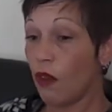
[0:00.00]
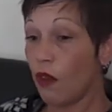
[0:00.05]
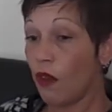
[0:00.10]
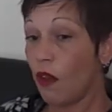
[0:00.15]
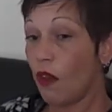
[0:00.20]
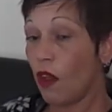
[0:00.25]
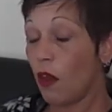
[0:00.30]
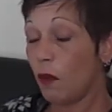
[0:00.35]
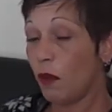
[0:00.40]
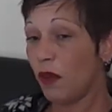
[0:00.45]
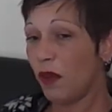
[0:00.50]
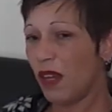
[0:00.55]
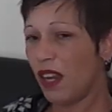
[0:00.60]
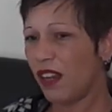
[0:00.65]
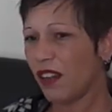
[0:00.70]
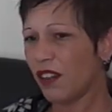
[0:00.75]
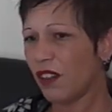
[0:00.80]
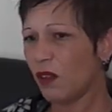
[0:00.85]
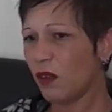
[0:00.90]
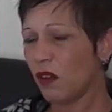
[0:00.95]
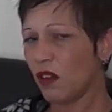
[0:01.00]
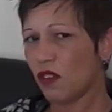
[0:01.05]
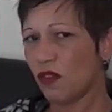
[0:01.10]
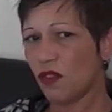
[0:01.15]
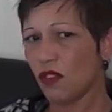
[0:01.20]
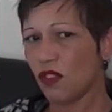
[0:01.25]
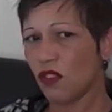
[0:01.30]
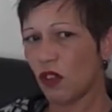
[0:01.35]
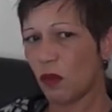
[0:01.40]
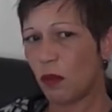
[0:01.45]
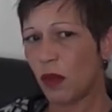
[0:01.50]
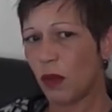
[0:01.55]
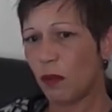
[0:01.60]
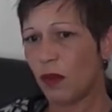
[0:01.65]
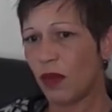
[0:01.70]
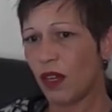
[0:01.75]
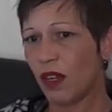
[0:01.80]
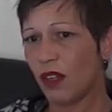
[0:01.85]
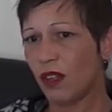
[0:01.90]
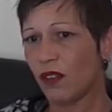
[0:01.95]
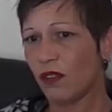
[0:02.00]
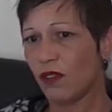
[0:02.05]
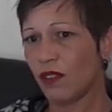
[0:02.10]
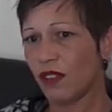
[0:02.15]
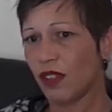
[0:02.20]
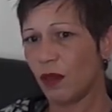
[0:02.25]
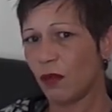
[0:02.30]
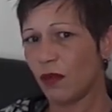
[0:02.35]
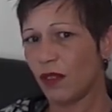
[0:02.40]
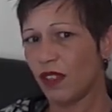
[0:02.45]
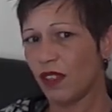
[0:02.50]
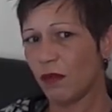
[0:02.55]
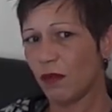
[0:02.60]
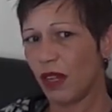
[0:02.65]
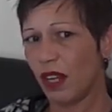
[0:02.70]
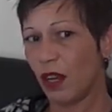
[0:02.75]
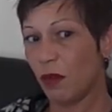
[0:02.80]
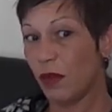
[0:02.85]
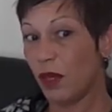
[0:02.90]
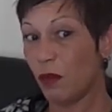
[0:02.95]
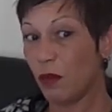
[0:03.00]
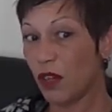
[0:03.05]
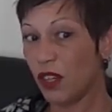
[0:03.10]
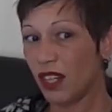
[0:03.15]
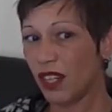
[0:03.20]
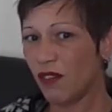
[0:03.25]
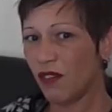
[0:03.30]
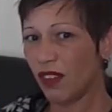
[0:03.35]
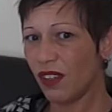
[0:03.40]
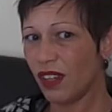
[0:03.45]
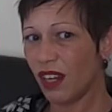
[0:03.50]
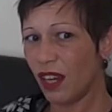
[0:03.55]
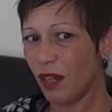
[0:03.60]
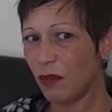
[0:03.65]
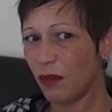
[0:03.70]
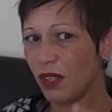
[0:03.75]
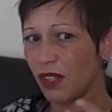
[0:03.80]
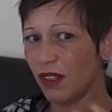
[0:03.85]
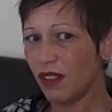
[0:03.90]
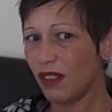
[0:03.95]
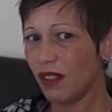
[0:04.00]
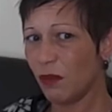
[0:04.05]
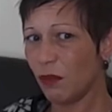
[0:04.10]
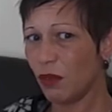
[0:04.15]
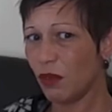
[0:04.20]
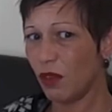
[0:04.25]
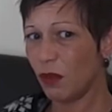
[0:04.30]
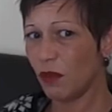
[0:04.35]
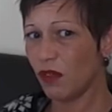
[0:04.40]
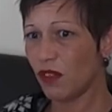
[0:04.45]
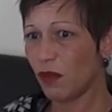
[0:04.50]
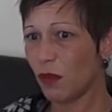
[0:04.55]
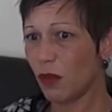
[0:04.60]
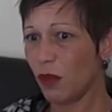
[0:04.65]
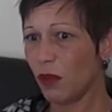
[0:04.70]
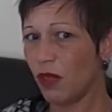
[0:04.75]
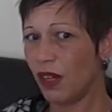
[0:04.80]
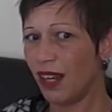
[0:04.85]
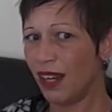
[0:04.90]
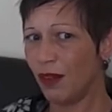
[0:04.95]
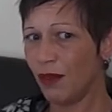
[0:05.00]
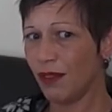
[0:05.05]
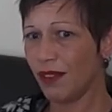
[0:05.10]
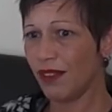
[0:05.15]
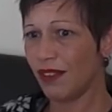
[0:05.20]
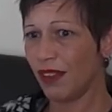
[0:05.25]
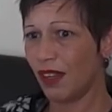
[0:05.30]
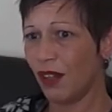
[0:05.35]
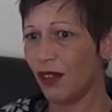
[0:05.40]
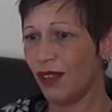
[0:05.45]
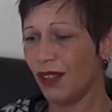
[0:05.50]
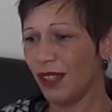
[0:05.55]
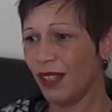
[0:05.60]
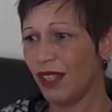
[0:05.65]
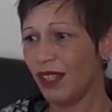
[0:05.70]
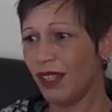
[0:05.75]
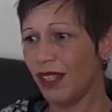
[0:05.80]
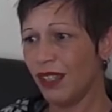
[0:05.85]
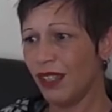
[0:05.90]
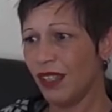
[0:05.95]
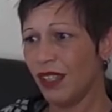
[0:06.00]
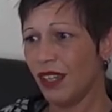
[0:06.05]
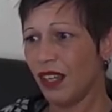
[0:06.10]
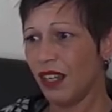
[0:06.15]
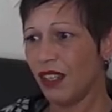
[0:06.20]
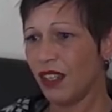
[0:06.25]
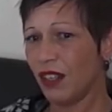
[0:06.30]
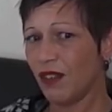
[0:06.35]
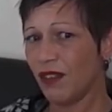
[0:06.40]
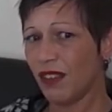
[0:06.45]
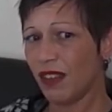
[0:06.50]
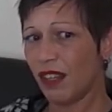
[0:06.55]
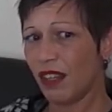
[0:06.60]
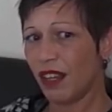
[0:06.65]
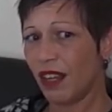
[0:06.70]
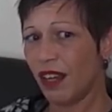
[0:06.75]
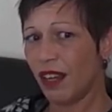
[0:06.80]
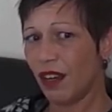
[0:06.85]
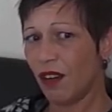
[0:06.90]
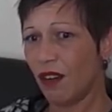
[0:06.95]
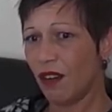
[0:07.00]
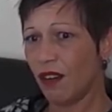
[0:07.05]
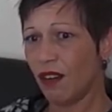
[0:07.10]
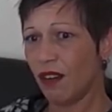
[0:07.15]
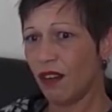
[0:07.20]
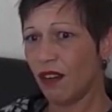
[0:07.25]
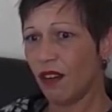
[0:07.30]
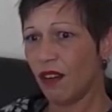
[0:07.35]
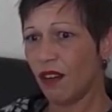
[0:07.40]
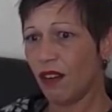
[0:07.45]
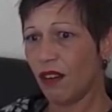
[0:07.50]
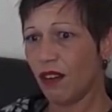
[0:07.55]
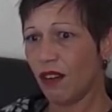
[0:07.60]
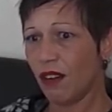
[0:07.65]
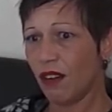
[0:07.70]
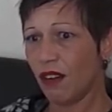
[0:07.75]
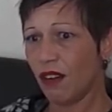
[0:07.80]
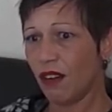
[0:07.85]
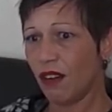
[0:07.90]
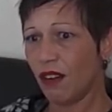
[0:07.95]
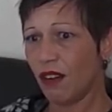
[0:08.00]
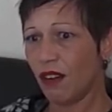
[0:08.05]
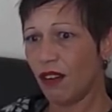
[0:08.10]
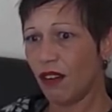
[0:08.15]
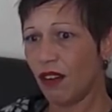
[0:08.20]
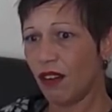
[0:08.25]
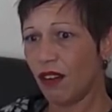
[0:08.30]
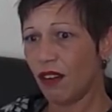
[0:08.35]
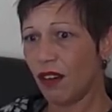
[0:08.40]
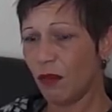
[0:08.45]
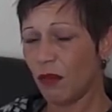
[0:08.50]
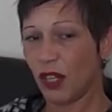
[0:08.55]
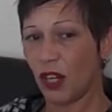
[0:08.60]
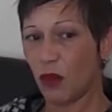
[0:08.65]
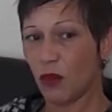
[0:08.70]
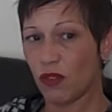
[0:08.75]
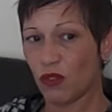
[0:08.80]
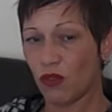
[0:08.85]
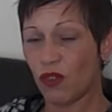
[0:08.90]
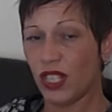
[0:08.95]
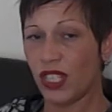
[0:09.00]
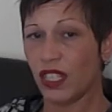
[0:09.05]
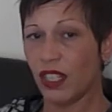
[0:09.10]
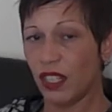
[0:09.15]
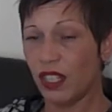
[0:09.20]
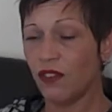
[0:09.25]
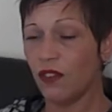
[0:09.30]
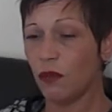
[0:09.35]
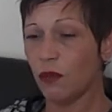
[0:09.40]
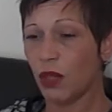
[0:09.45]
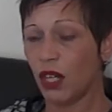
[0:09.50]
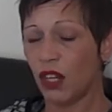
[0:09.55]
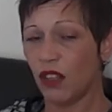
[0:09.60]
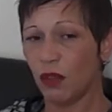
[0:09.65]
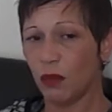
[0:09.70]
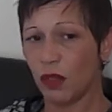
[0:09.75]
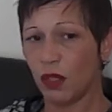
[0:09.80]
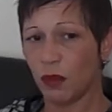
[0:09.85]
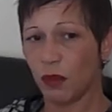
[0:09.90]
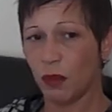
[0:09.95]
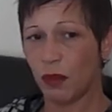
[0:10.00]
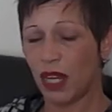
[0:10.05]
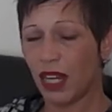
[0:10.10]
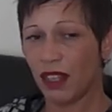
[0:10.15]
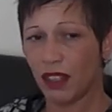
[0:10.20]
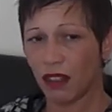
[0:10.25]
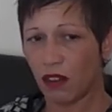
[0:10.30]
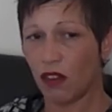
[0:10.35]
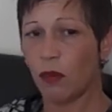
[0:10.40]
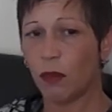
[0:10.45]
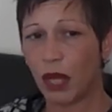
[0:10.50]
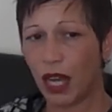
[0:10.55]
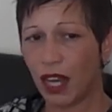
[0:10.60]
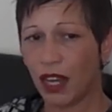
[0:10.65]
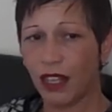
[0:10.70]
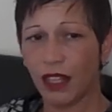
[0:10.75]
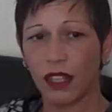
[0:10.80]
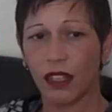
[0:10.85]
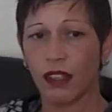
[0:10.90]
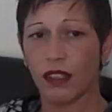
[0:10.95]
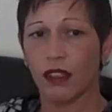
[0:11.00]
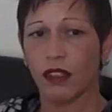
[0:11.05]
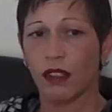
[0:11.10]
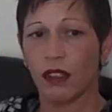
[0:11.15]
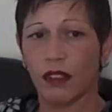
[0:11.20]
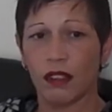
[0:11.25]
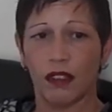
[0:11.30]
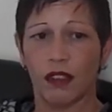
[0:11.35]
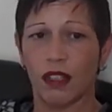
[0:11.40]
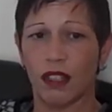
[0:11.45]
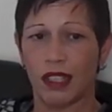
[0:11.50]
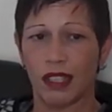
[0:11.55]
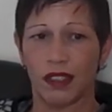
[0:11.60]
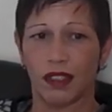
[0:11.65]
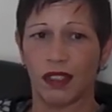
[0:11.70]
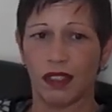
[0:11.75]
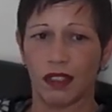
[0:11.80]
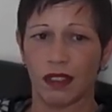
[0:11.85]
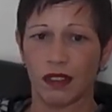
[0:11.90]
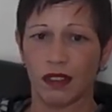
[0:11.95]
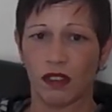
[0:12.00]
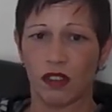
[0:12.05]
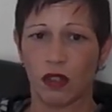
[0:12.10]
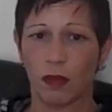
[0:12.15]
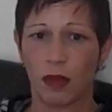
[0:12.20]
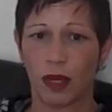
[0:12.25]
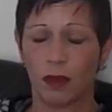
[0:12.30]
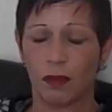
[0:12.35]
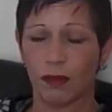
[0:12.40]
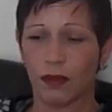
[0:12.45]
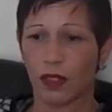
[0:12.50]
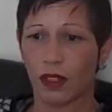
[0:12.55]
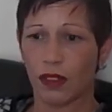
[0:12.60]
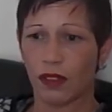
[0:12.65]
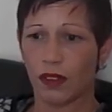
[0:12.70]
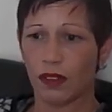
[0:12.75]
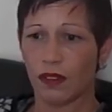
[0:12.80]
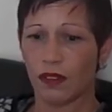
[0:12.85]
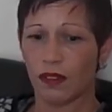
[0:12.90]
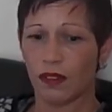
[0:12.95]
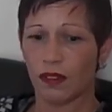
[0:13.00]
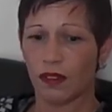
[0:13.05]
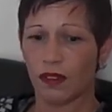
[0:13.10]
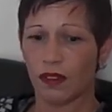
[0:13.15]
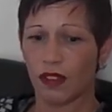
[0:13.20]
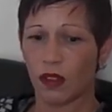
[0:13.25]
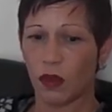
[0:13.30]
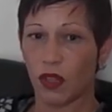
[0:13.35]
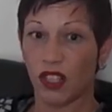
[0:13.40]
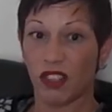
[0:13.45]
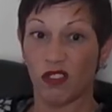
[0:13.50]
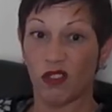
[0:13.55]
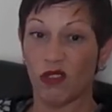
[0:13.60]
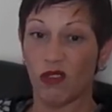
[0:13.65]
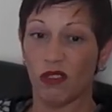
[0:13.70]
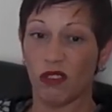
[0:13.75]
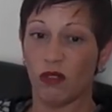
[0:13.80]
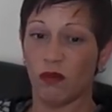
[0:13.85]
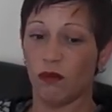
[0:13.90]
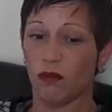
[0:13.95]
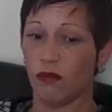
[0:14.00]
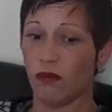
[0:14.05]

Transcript: I mean, how can you ask for a top-up out of somebody's money? I mean, I weren't even claiming employment support allowance, so I don't see how. I mean, I was already living below the minimum. How can I pay anything as a top-up? So I ignored them.